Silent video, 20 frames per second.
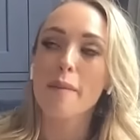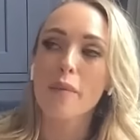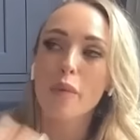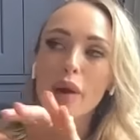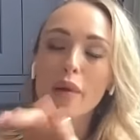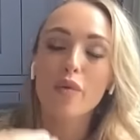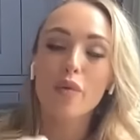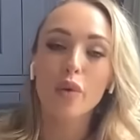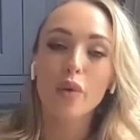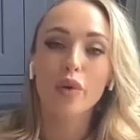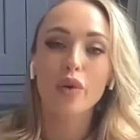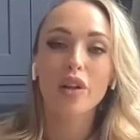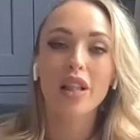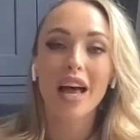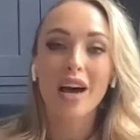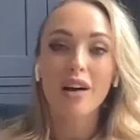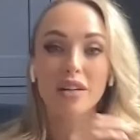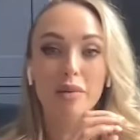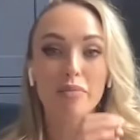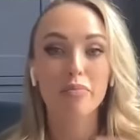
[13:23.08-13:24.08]
when we were
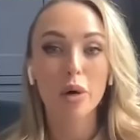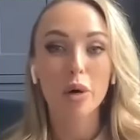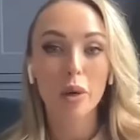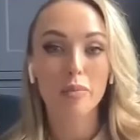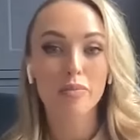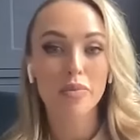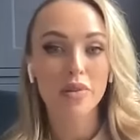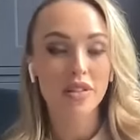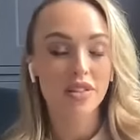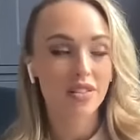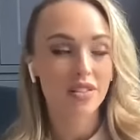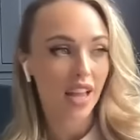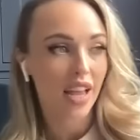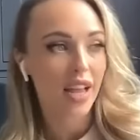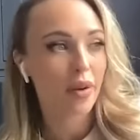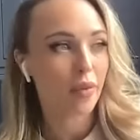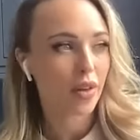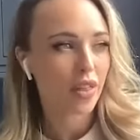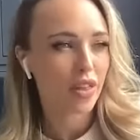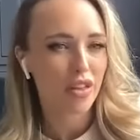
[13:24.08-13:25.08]
allowed in pubs,
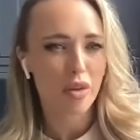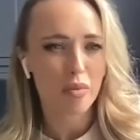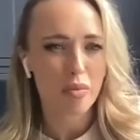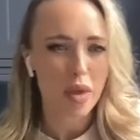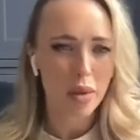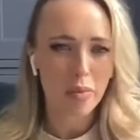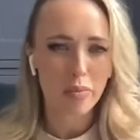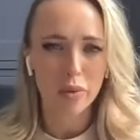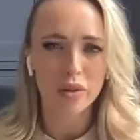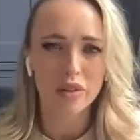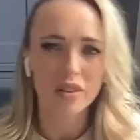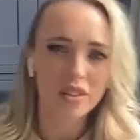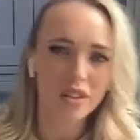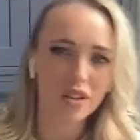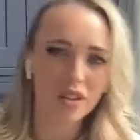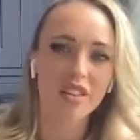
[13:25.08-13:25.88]
like with other people,